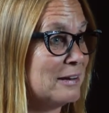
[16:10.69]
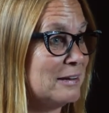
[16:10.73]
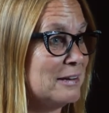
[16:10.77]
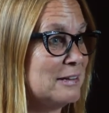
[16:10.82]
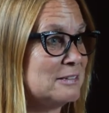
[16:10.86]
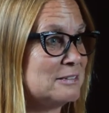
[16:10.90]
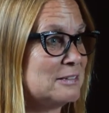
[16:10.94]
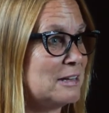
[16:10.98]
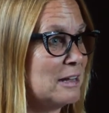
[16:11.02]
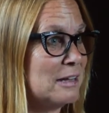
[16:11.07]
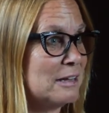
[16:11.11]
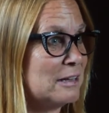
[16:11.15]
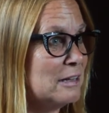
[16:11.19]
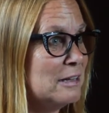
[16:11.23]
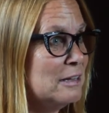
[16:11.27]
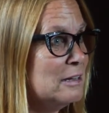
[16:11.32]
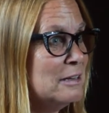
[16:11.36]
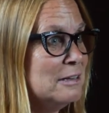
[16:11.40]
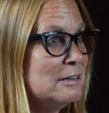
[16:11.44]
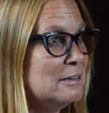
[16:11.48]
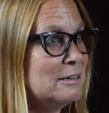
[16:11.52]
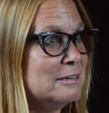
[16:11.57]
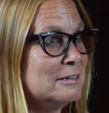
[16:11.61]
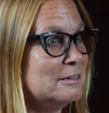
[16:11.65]
And he's like,
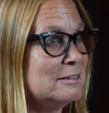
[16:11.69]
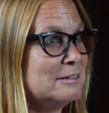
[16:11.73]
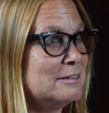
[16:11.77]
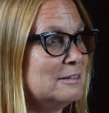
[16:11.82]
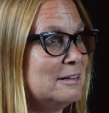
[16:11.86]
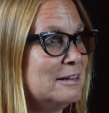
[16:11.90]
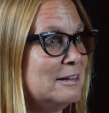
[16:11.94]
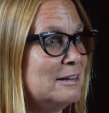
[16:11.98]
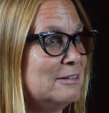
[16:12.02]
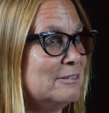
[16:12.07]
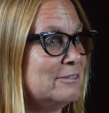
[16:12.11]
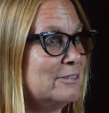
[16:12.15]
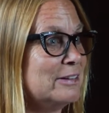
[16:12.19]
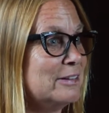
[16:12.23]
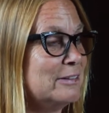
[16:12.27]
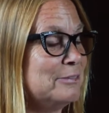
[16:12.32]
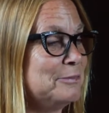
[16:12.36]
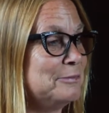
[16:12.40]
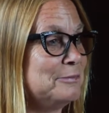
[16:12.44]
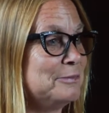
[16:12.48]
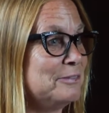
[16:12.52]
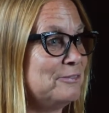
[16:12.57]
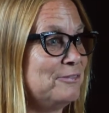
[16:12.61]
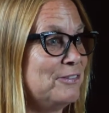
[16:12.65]
"I don't
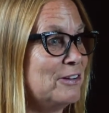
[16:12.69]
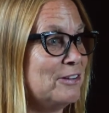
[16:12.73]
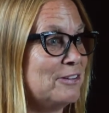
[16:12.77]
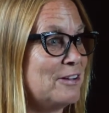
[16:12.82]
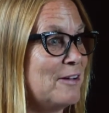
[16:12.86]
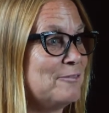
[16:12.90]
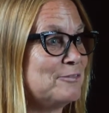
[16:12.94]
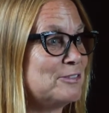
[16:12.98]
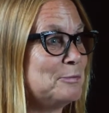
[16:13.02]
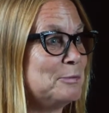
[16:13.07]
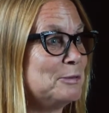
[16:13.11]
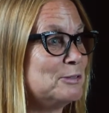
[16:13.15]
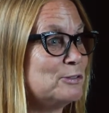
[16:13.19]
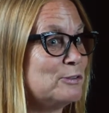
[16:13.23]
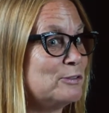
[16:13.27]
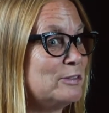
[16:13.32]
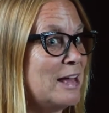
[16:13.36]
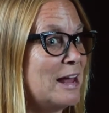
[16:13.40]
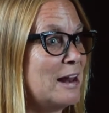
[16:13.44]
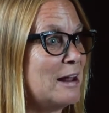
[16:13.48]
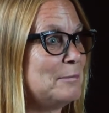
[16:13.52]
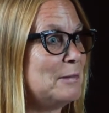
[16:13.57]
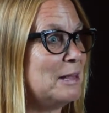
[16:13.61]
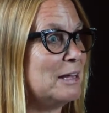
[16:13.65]
really feel comfortable doing
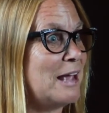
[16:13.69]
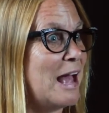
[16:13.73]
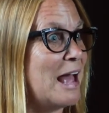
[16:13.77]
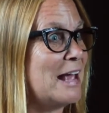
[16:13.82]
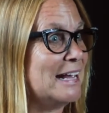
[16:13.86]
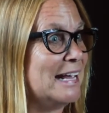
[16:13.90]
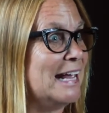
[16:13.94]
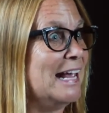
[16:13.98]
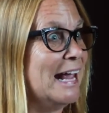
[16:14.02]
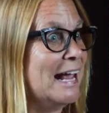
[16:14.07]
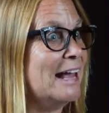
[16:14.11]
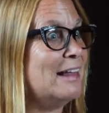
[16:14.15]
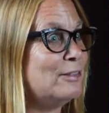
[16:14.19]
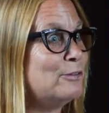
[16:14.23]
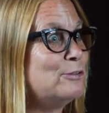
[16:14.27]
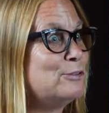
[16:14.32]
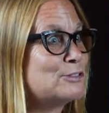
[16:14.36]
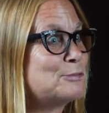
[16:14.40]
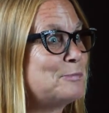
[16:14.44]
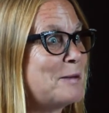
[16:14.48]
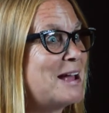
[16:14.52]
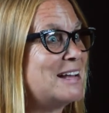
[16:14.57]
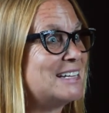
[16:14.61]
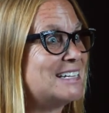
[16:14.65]
that." I'm like, "I can't
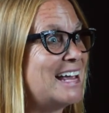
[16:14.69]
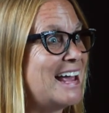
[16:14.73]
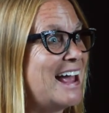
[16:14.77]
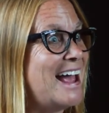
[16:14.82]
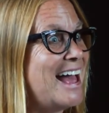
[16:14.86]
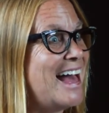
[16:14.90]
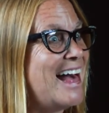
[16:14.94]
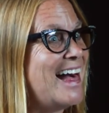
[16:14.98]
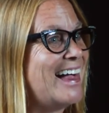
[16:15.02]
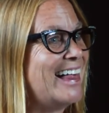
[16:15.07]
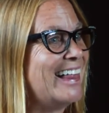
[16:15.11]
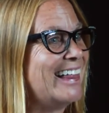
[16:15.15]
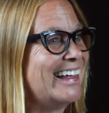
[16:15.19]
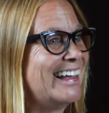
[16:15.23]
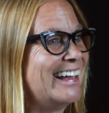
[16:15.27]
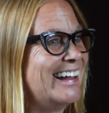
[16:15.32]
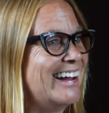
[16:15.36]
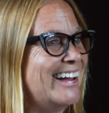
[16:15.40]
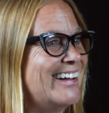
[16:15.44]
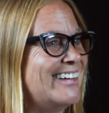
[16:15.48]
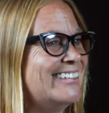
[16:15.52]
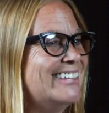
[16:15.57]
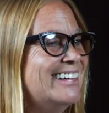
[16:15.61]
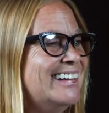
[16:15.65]
lose my tail," you
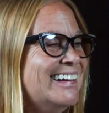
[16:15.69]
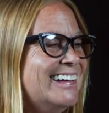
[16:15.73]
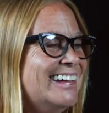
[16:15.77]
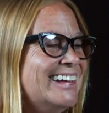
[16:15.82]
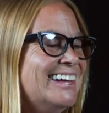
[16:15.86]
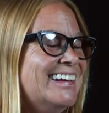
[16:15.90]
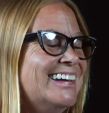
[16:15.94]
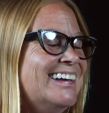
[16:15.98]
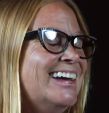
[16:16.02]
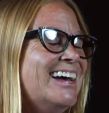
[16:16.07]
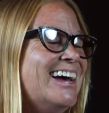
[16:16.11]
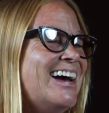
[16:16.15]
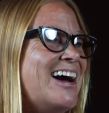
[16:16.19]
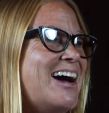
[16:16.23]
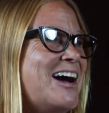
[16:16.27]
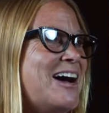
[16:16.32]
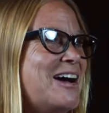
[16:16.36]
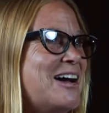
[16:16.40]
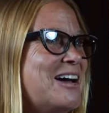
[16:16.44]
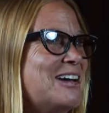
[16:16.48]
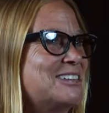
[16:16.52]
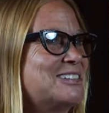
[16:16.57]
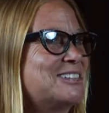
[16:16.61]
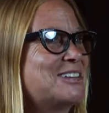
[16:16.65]

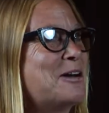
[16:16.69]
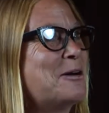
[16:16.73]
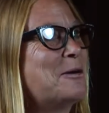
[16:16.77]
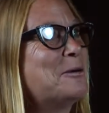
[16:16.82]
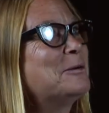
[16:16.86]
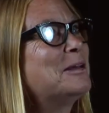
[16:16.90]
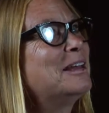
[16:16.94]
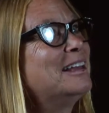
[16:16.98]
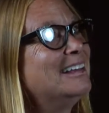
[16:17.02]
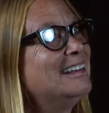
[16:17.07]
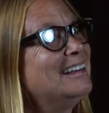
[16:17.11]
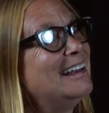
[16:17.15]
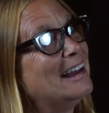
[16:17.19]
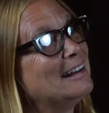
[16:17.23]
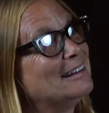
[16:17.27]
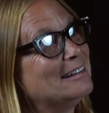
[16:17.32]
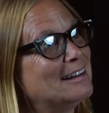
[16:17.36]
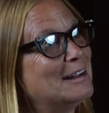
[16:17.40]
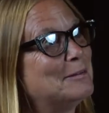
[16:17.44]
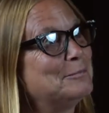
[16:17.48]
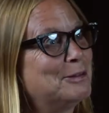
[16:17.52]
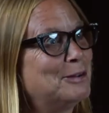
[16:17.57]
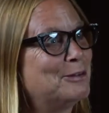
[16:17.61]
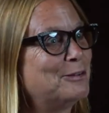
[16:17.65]
know. So he
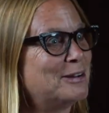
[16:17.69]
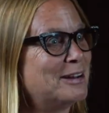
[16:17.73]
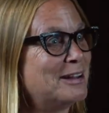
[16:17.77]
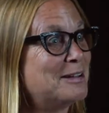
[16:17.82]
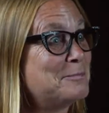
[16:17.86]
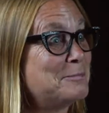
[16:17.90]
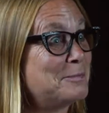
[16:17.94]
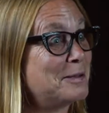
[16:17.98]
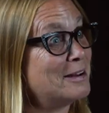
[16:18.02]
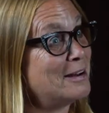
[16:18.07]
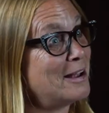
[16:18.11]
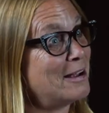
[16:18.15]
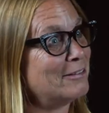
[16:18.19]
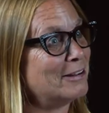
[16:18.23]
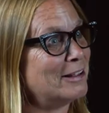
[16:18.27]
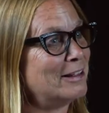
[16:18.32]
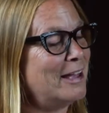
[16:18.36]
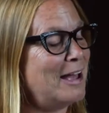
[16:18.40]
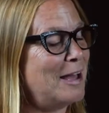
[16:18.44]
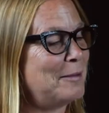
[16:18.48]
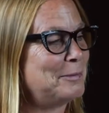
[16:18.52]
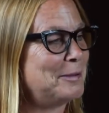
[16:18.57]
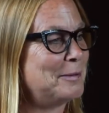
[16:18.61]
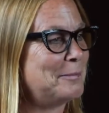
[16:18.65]
ended up doing it, but not really
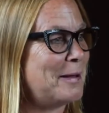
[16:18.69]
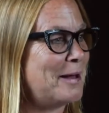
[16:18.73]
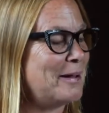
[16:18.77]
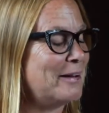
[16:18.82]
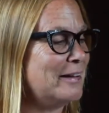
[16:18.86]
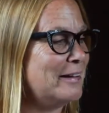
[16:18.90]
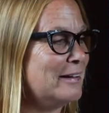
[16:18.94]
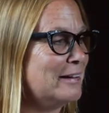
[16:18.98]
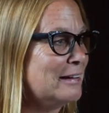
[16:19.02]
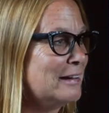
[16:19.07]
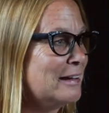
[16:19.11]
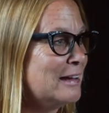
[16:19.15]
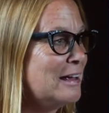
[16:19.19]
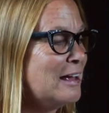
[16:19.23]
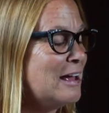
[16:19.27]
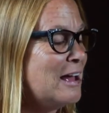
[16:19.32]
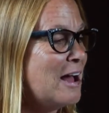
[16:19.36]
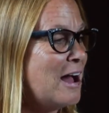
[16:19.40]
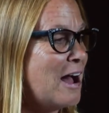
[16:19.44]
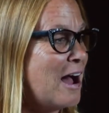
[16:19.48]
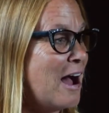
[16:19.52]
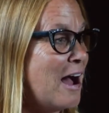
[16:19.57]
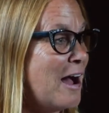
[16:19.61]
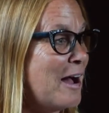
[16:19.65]
happy about it.
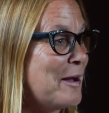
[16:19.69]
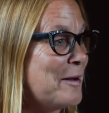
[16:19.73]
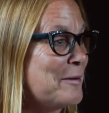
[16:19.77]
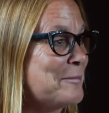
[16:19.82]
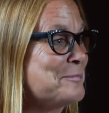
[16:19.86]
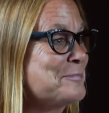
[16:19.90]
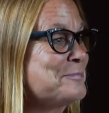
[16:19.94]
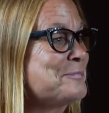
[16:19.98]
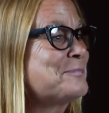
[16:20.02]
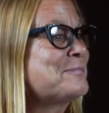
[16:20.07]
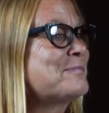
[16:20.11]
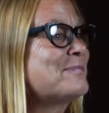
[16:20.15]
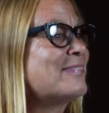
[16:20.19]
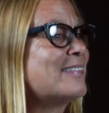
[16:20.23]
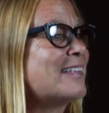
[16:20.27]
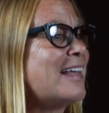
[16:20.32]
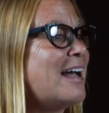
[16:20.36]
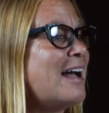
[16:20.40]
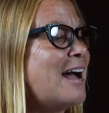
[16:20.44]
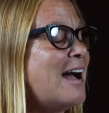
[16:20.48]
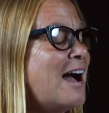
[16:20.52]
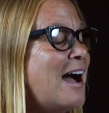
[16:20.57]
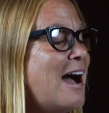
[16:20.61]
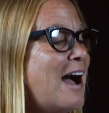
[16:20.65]

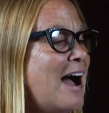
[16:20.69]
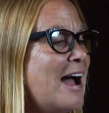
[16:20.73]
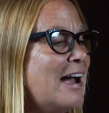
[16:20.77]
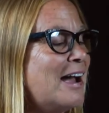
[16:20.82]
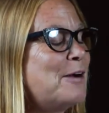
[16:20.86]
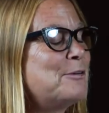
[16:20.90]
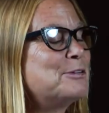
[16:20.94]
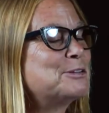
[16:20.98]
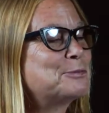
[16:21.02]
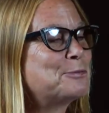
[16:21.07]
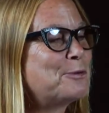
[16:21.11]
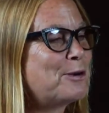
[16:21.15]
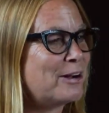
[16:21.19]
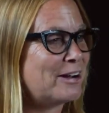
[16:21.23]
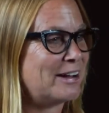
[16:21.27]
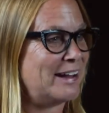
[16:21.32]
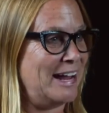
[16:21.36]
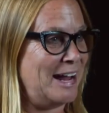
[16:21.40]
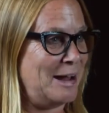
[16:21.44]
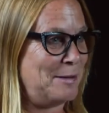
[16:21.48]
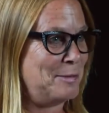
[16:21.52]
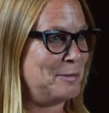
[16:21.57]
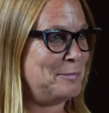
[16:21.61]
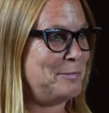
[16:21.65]
I always wore a
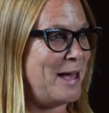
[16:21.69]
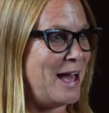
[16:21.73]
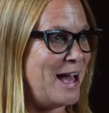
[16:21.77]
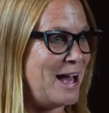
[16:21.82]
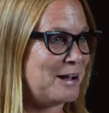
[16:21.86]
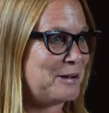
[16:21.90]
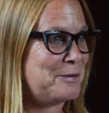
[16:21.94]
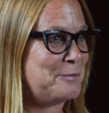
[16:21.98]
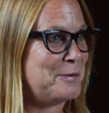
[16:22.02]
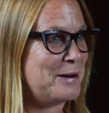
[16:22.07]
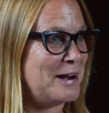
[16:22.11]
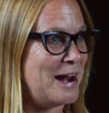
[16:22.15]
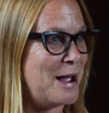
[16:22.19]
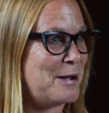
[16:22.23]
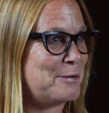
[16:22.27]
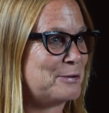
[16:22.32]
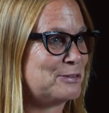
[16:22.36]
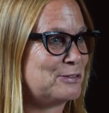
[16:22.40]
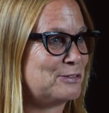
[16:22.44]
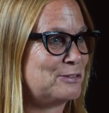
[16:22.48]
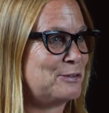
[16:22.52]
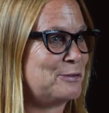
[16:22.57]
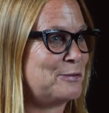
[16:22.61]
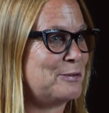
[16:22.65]
camelback when I
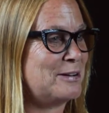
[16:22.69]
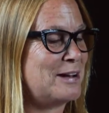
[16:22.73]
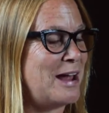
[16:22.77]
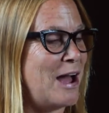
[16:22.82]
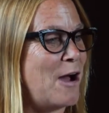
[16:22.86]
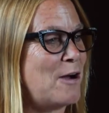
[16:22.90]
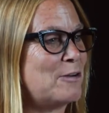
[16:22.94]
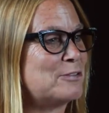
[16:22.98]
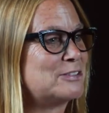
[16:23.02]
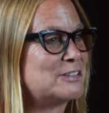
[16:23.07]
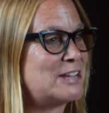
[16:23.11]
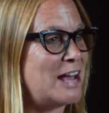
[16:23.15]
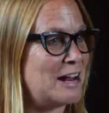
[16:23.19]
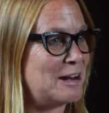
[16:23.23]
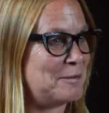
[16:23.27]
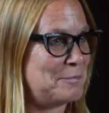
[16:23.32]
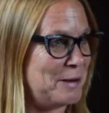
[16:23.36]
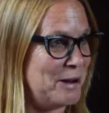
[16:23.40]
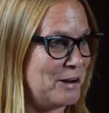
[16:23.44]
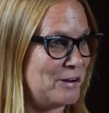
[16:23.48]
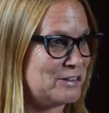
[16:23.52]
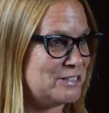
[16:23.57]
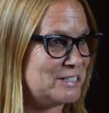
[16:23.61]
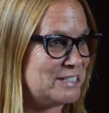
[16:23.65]
was doing outside
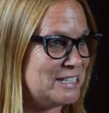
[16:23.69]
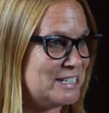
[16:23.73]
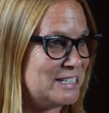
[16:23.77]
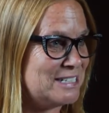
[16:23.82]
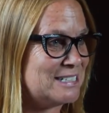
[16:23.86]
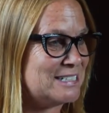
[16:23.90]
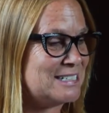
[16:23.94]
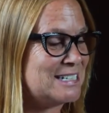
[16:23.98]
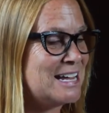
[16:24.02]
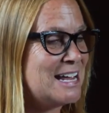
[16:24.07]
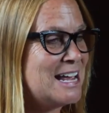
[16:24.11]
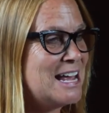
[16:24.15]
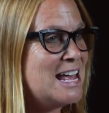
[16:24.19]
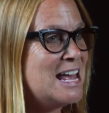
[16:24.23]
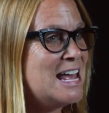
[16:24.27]
appearances.